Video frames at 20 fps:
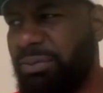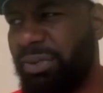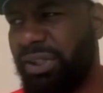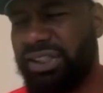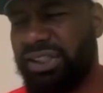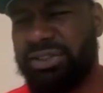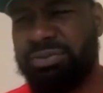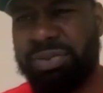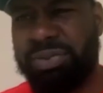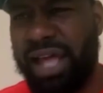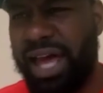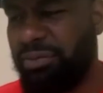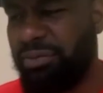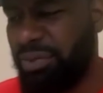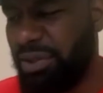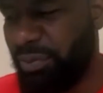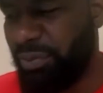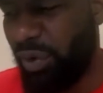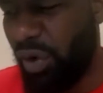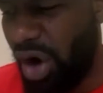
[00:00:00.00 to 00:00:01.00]
me? Because Black
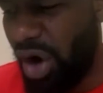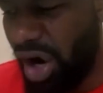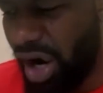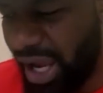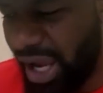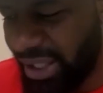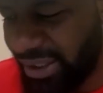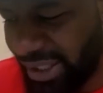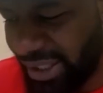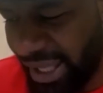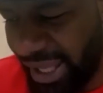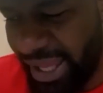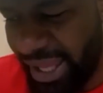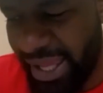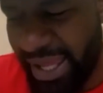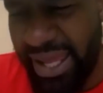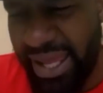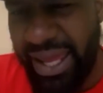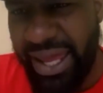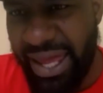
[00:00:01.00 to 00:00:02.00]
people are at the
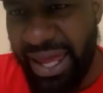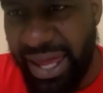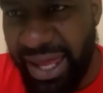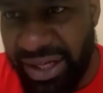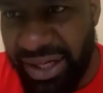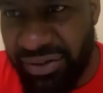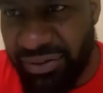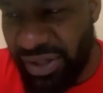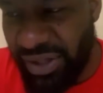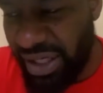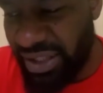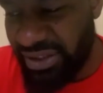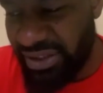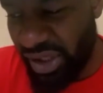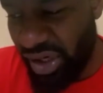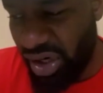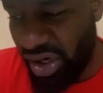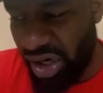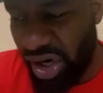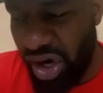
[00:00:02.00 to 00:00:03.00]
head of it,
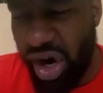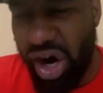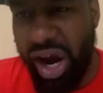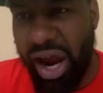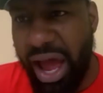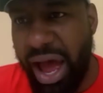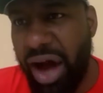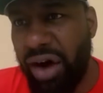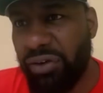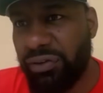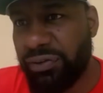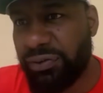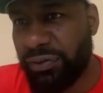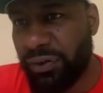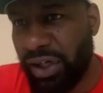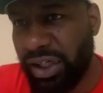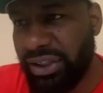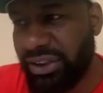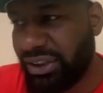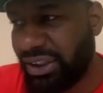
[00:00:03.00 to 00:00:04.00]
are out
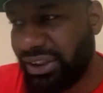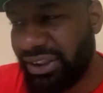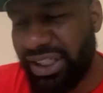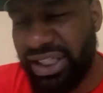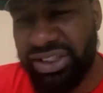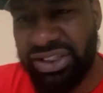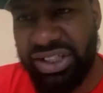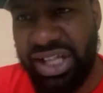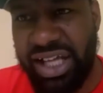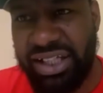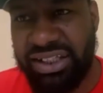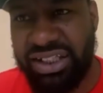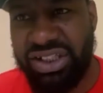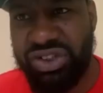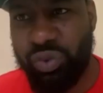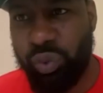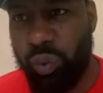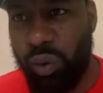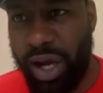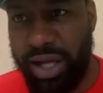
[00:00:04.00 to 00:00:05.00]
front, that there's not
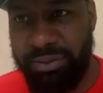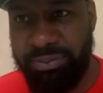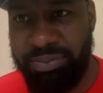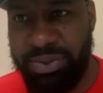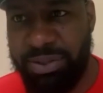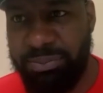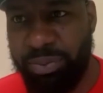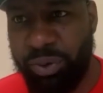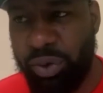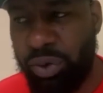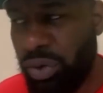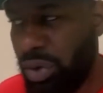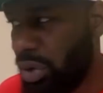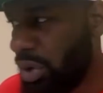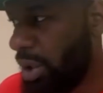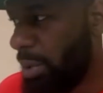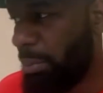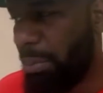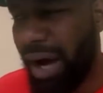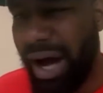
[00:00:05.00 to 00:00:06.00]
these white people
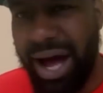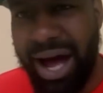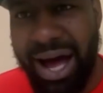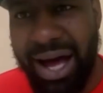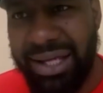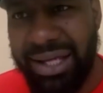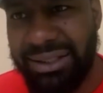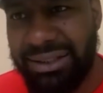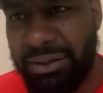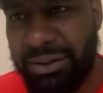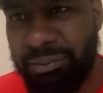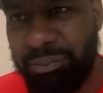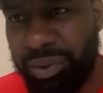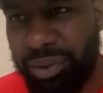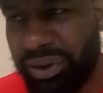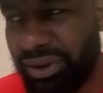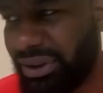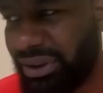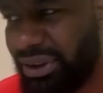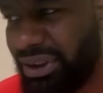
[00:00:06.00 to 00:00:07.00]
behind them
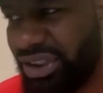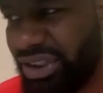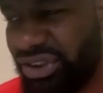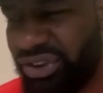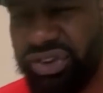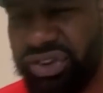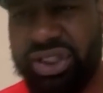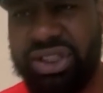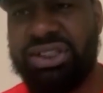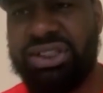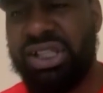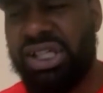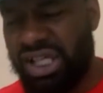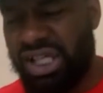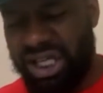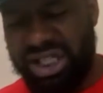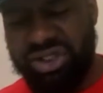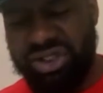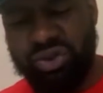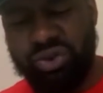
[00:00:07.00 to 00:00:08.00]
pulling their strings?
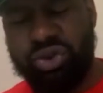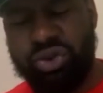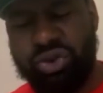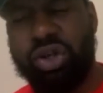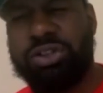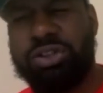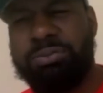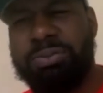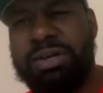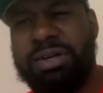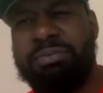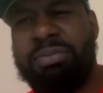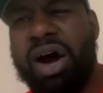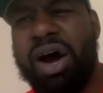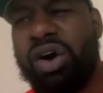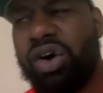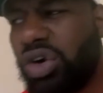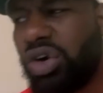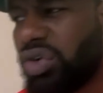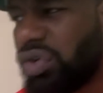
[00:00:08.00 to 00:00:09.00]
And you talk to me
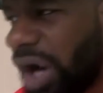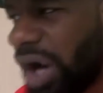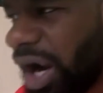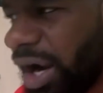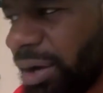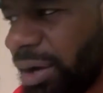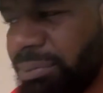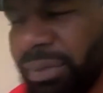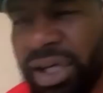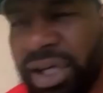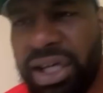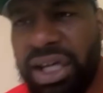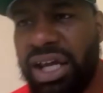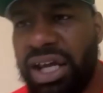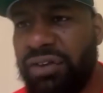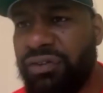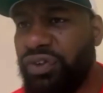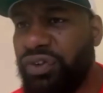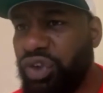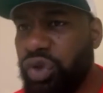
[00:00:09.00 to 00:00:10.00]
about crime.
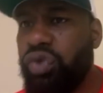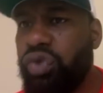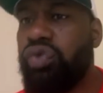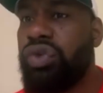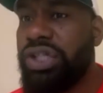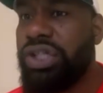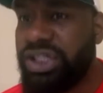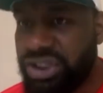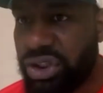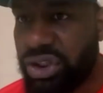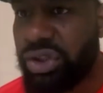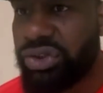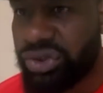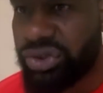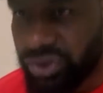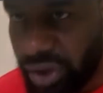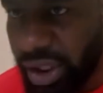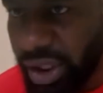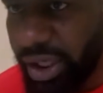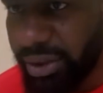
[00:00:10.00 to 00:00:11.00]
If you research
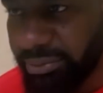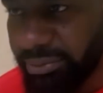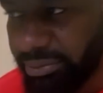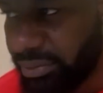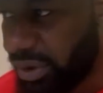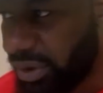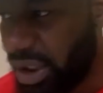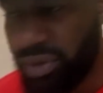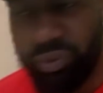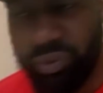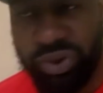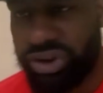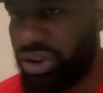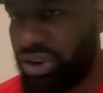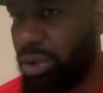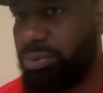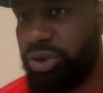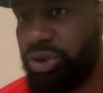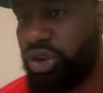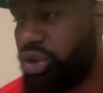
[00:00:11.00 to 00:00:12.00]
crime, in which
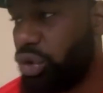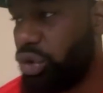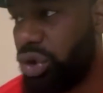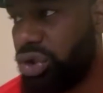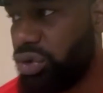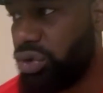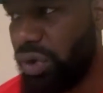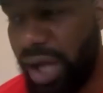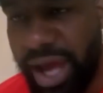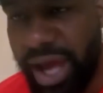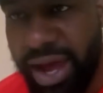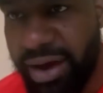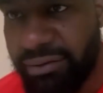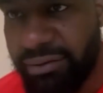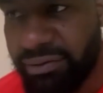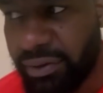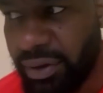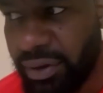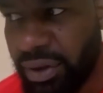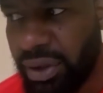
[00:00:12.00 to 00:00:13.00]
I'm sure you have,
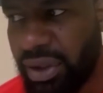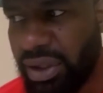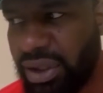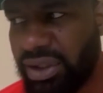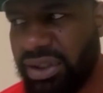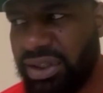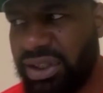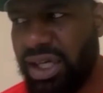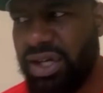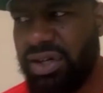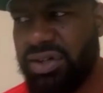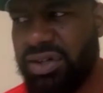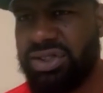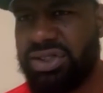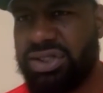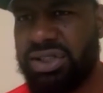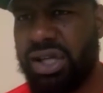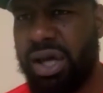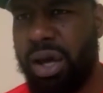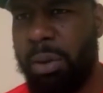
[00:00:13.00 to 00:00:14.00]

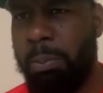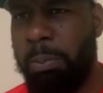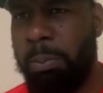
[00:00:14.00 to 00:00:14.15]
there's